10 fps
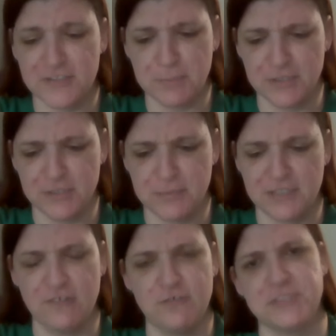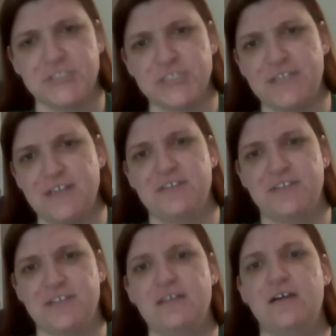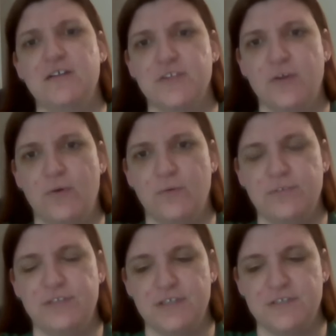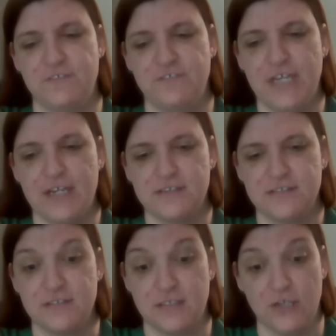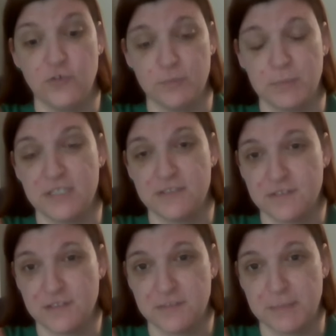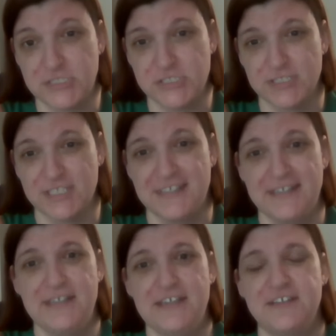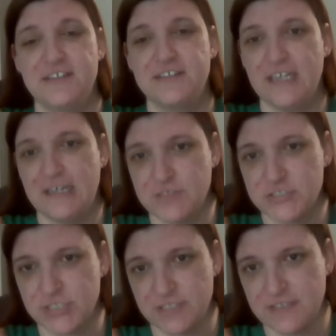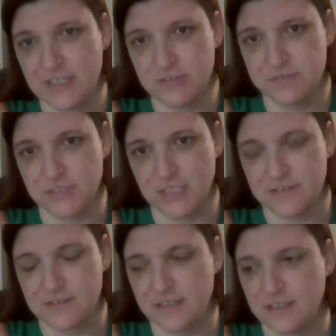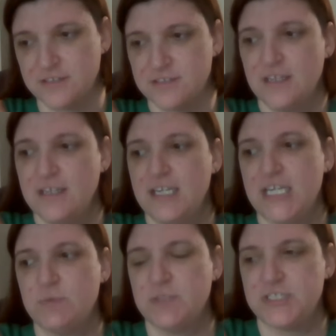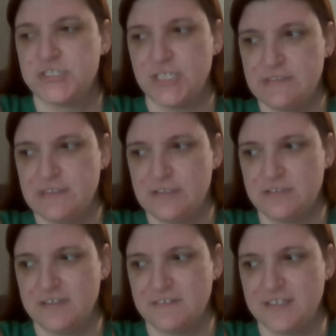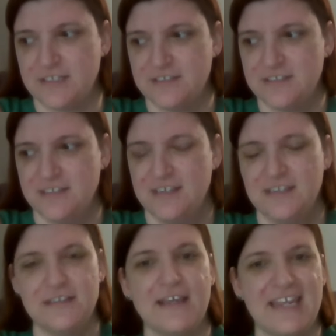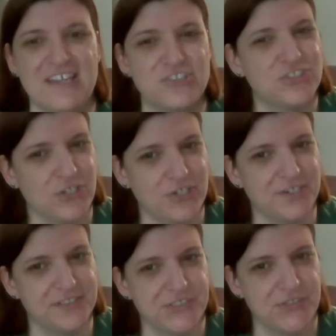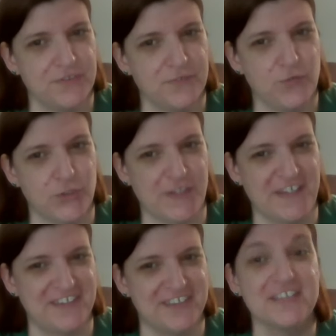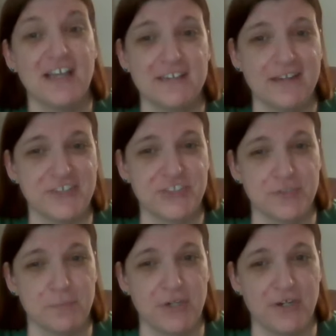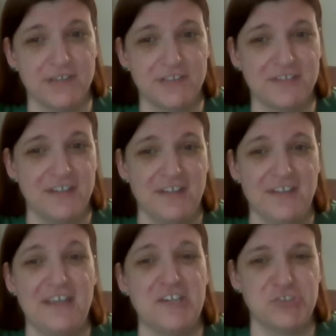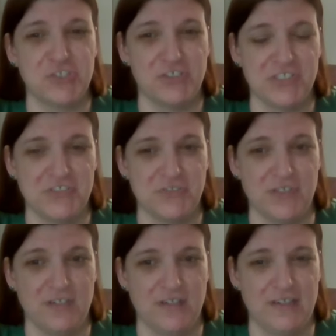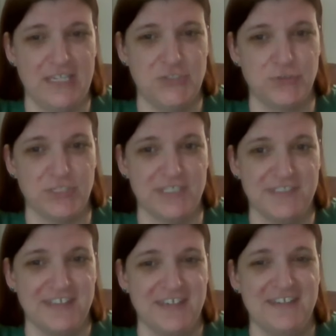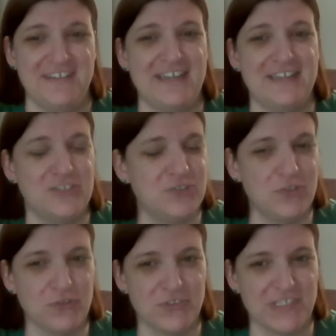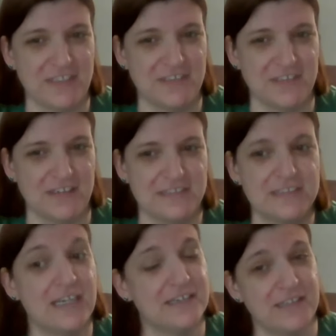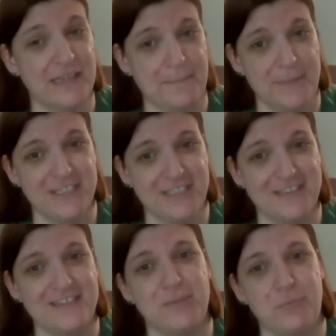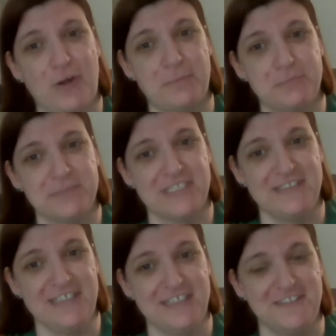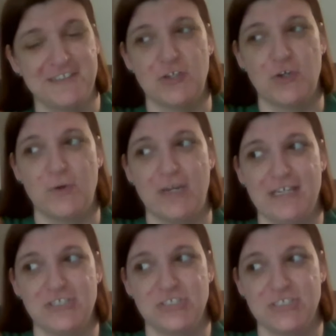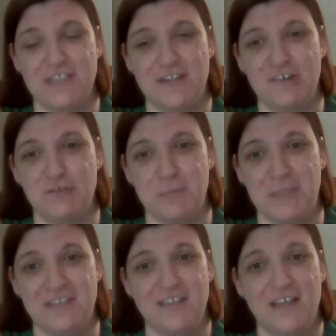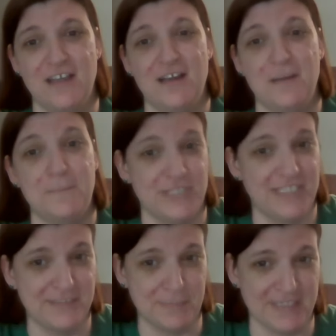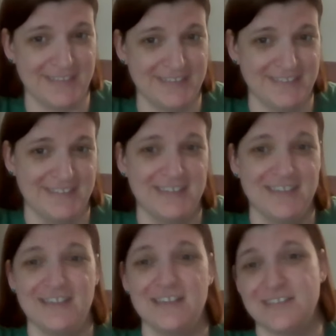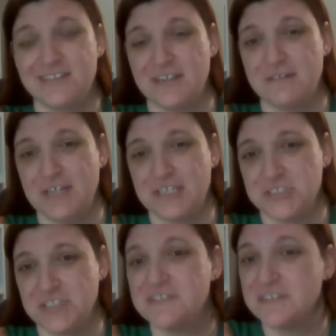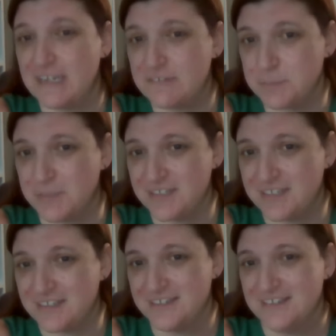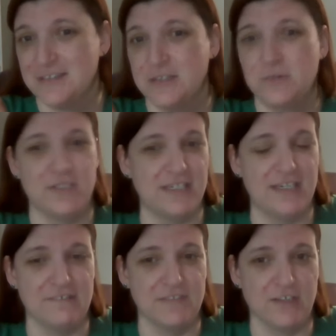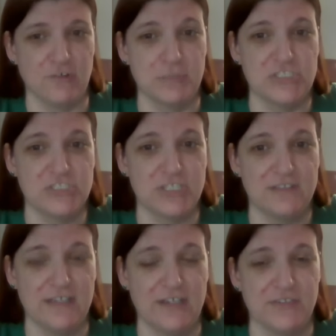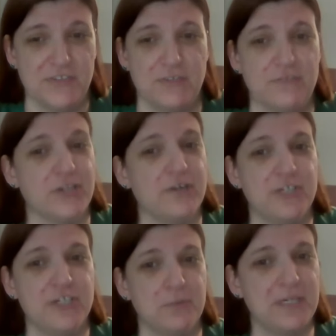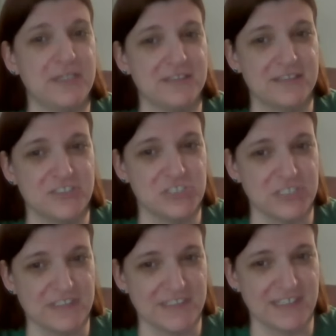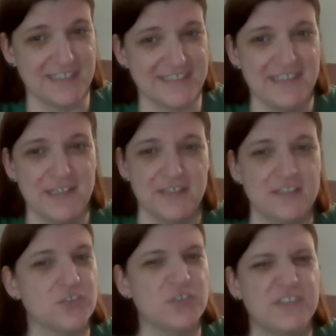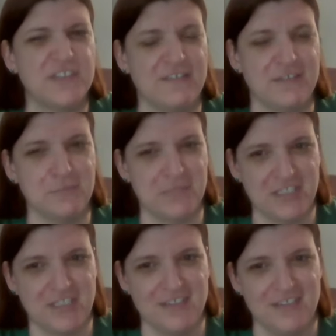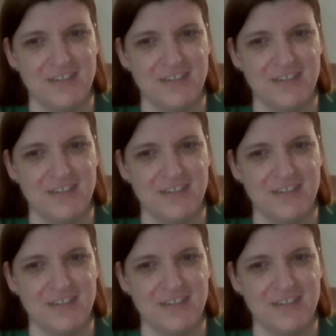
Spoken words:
part about government shutdowns that also does affect the government, especially, is that they have to shut down a lot of things. And when they shut down a lot of things, they can't charge for things like national parks. You can't charge entries. You can't do those things and collect that money that they probably need. So actually the government bleeds money instead of actually saves money when they have the government shut down. So if you ever hear a politician say that they're saving money